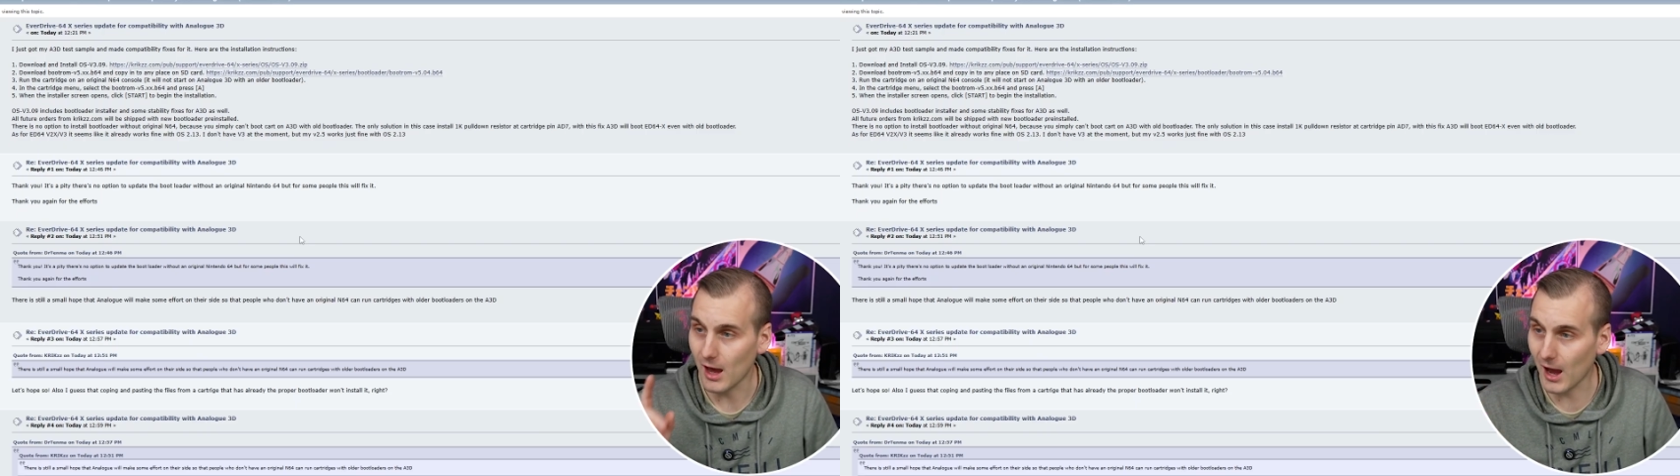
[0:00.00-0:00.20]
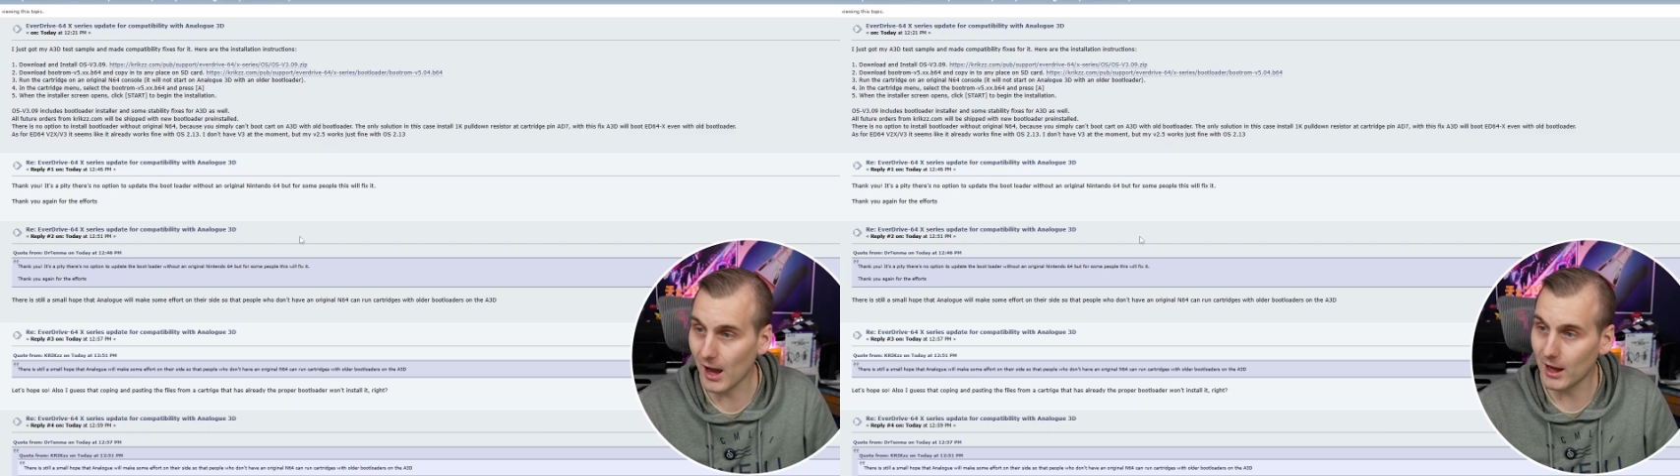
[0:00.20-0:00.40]

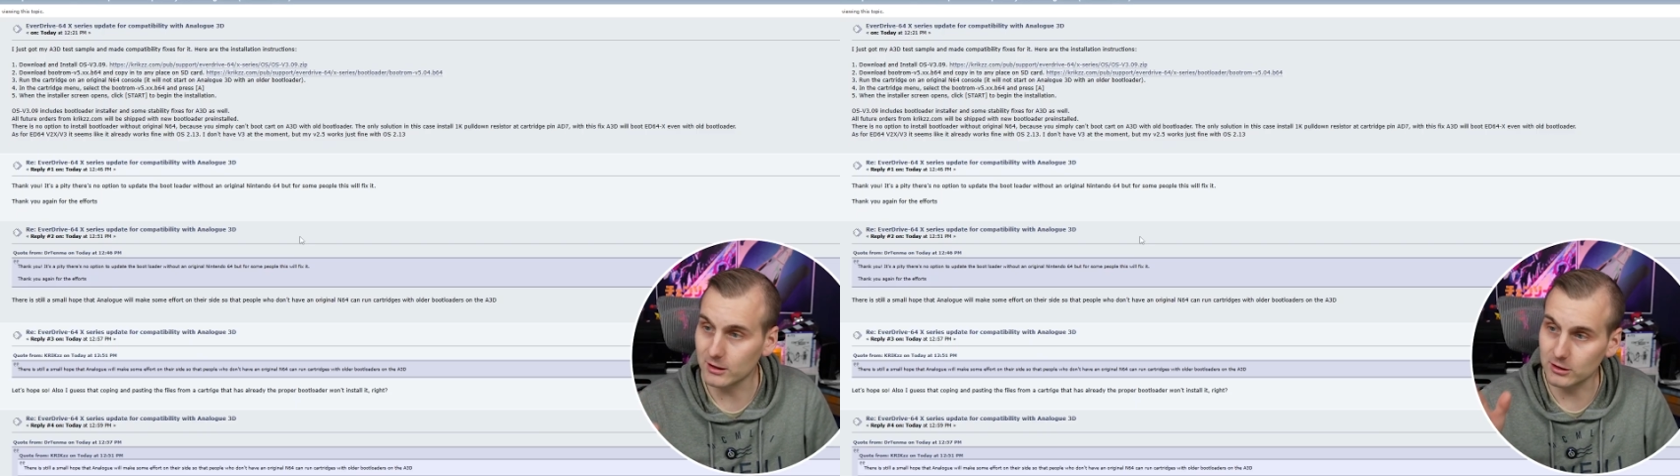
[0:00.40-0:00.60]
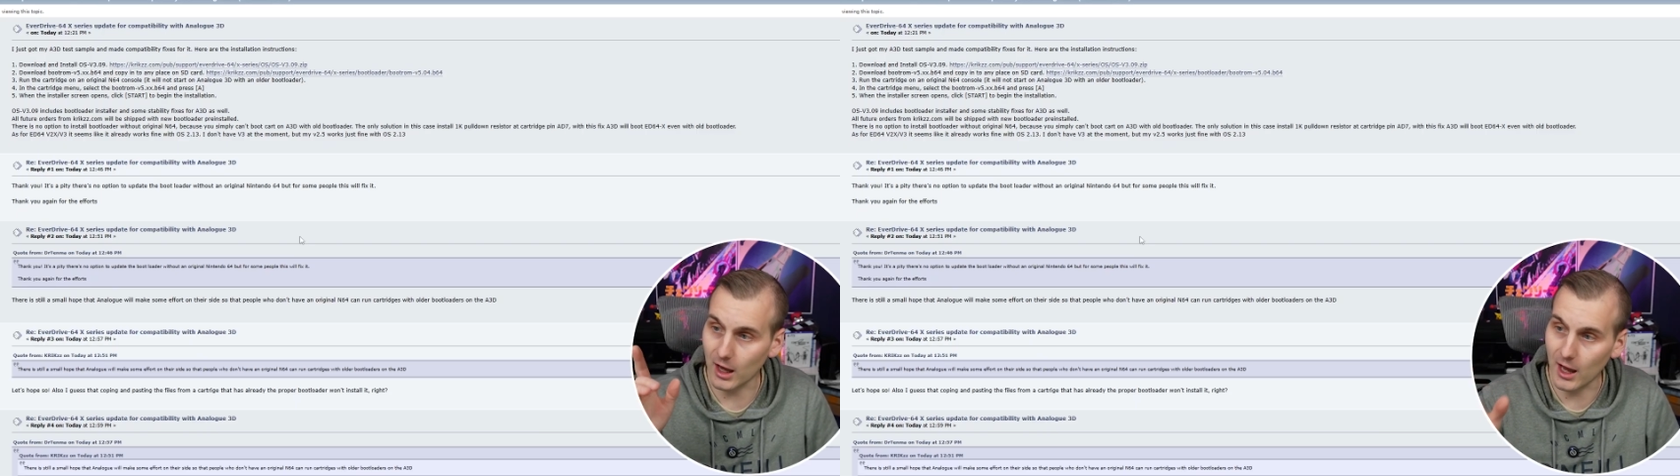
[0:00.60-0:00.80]

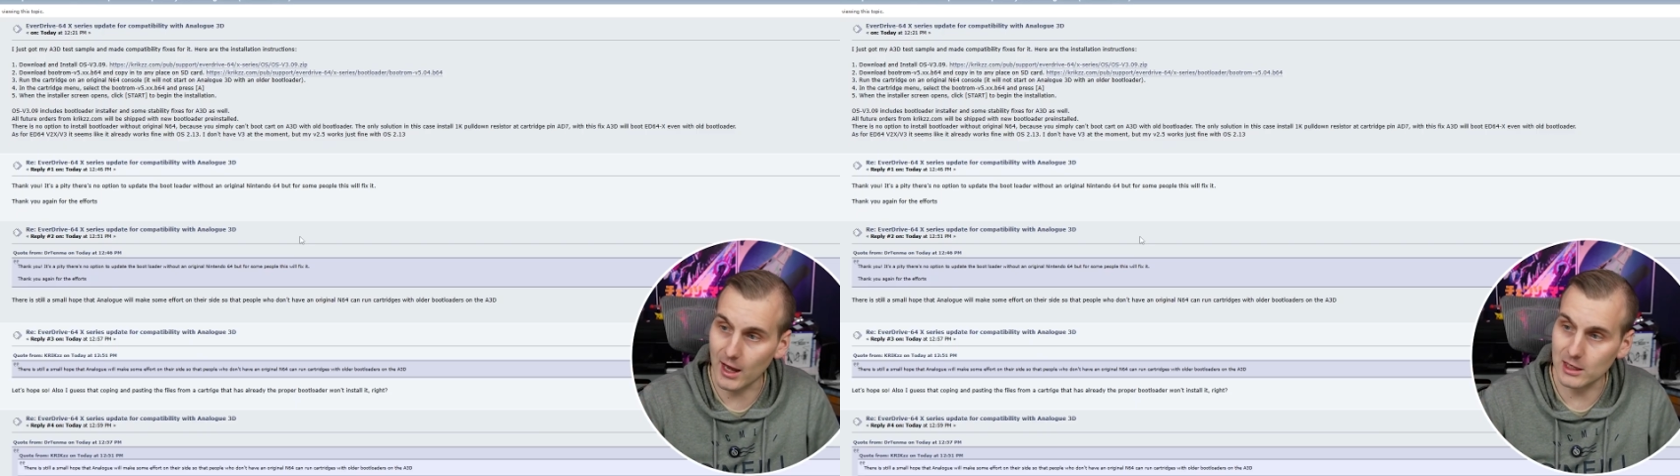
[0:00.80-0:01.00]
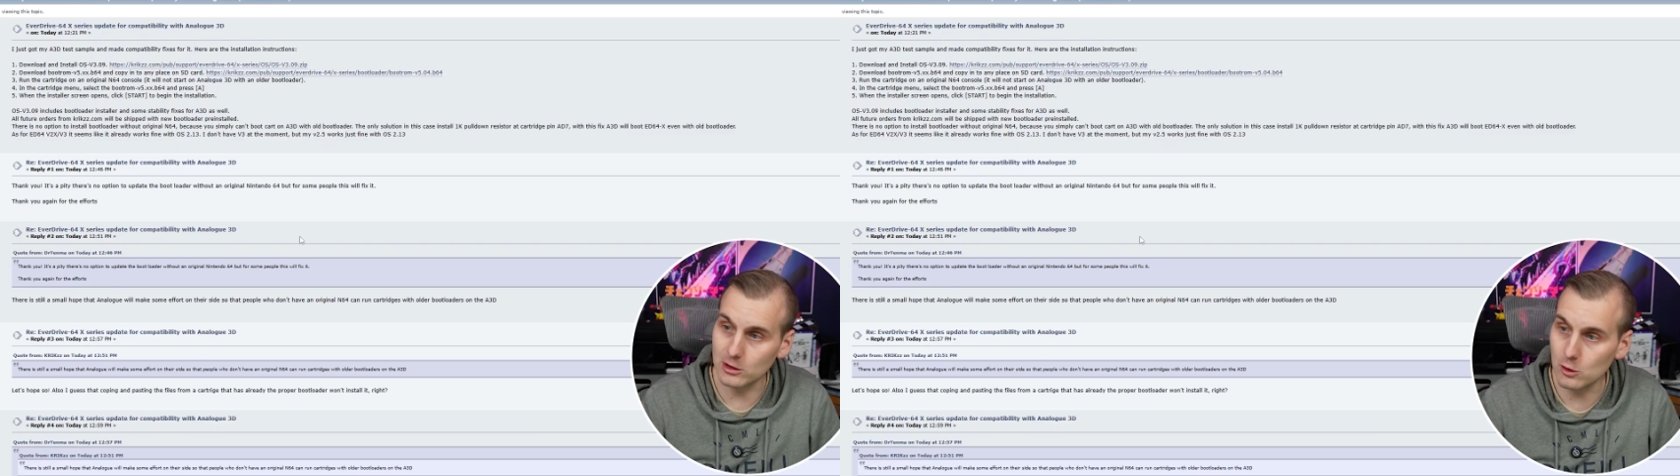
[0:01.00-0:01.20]
and
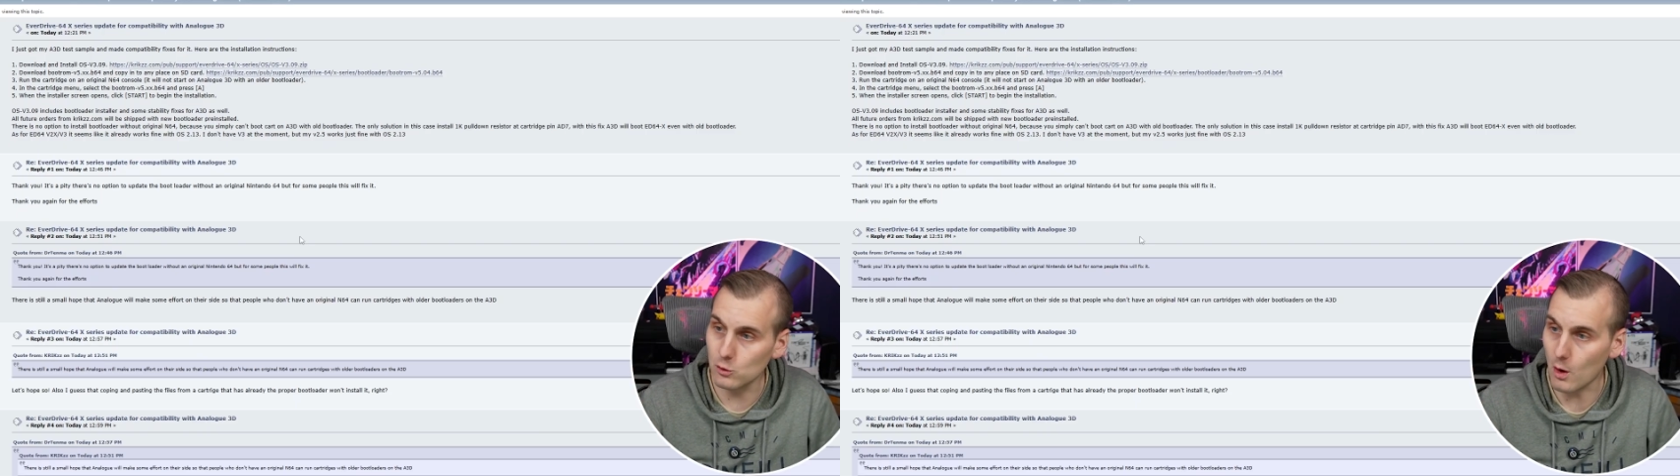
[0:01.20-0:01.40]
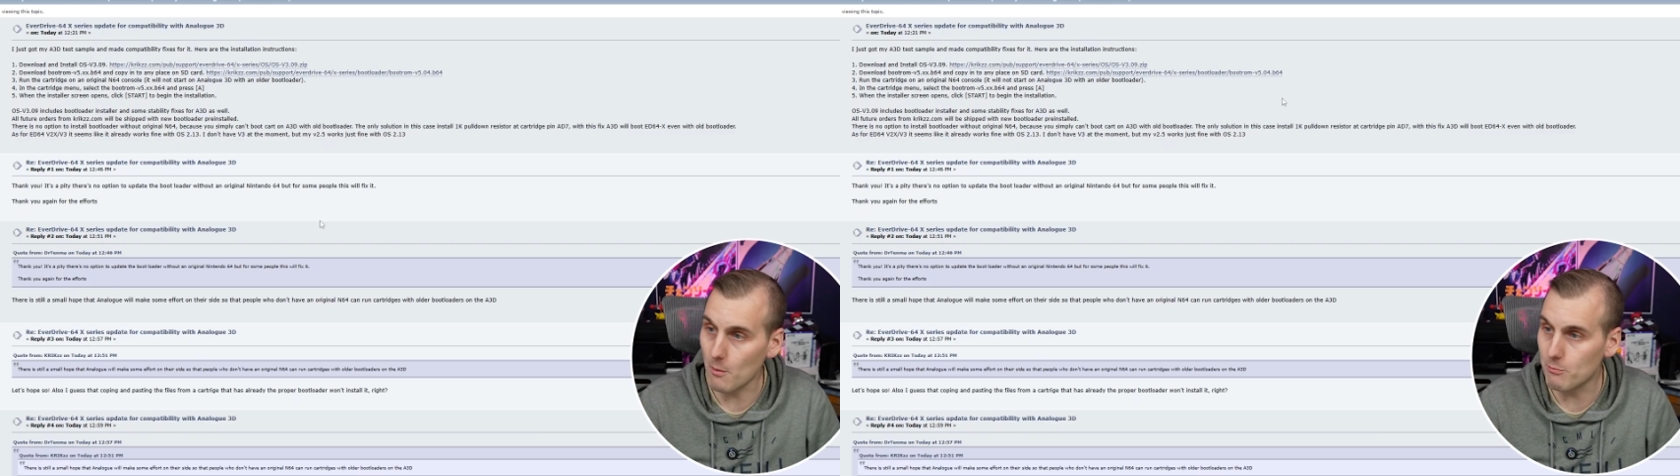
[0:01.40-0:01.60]
a
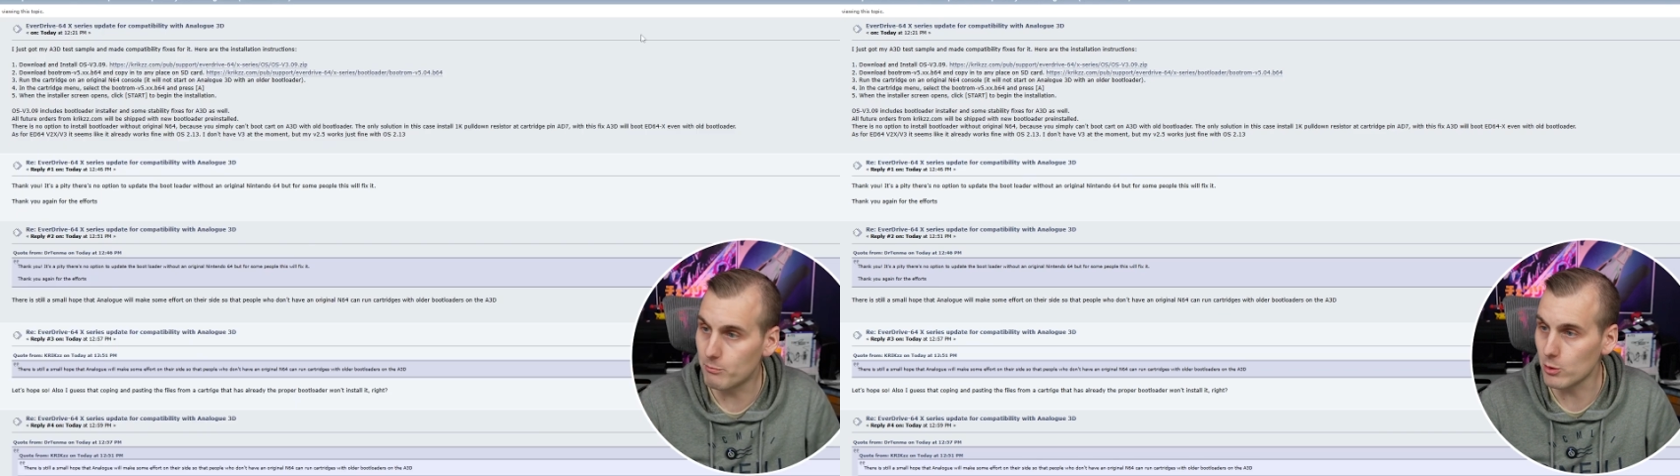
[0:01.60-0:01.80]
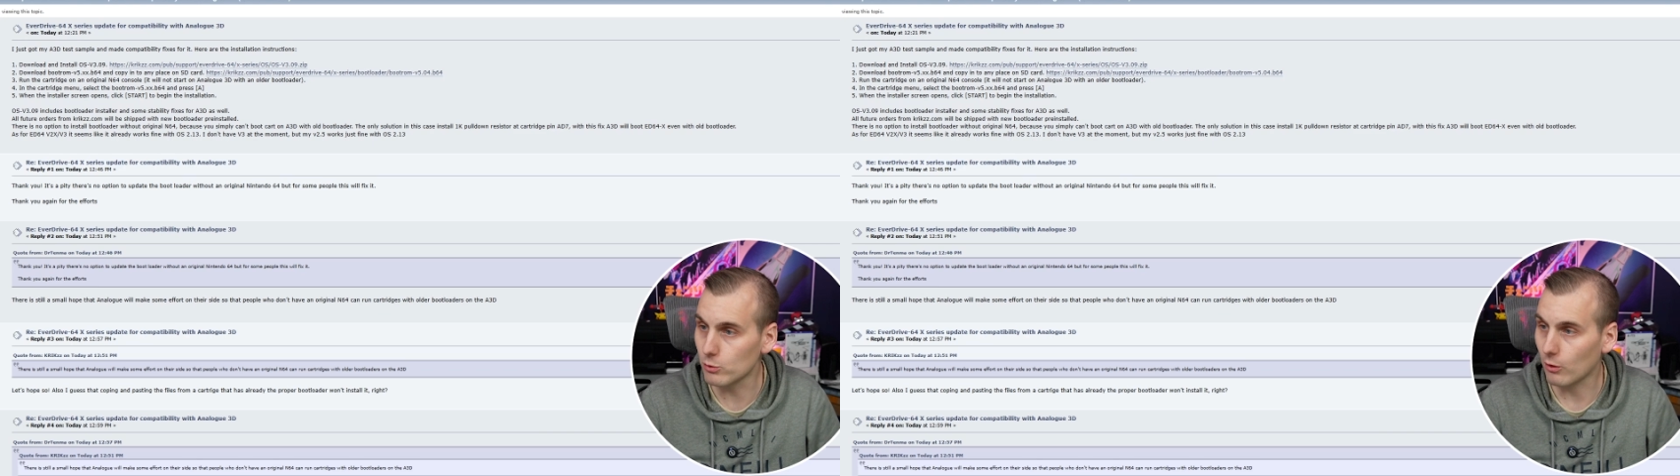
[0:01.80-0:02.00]
new
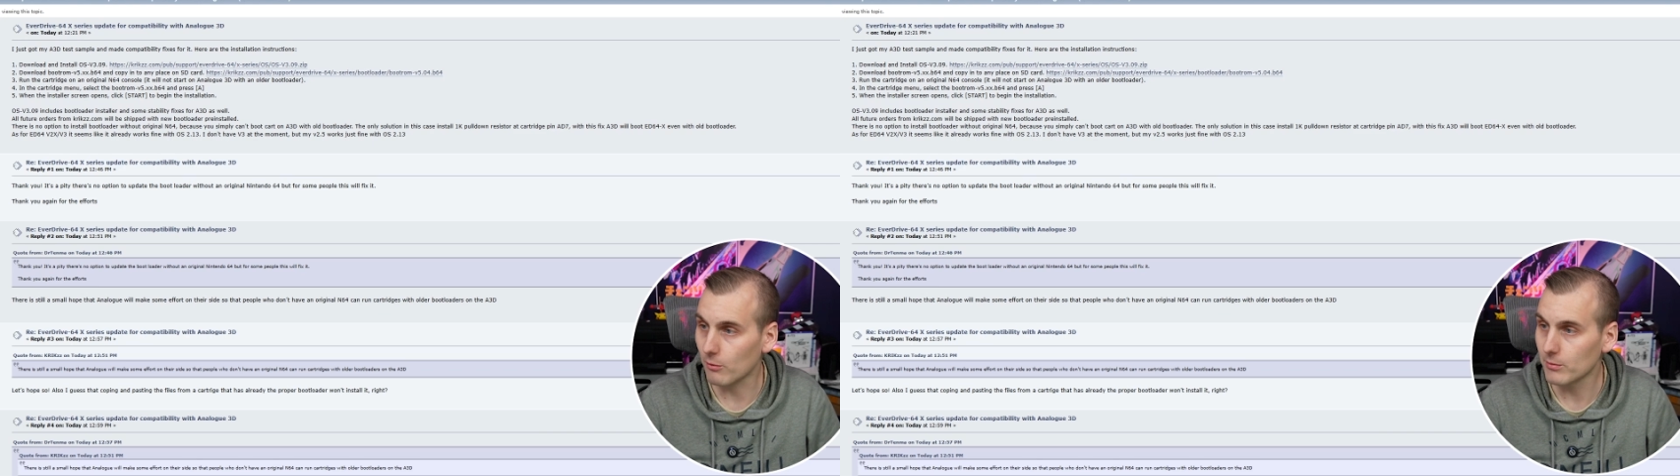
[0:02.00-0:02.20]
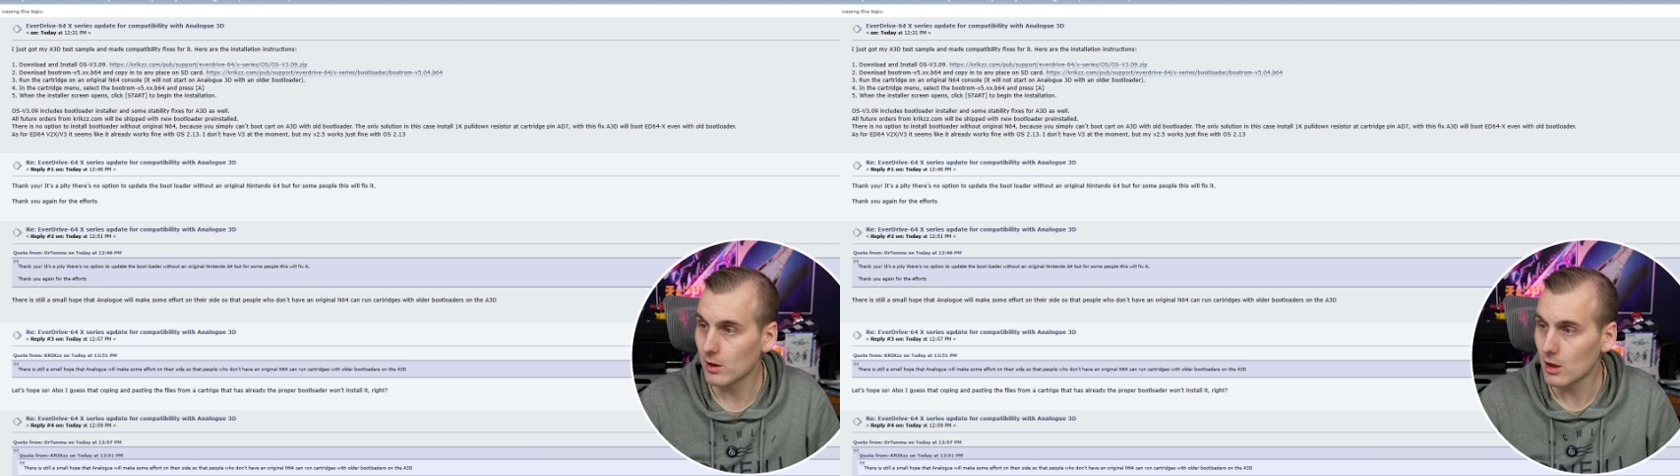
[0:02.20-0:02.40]
boot ROM.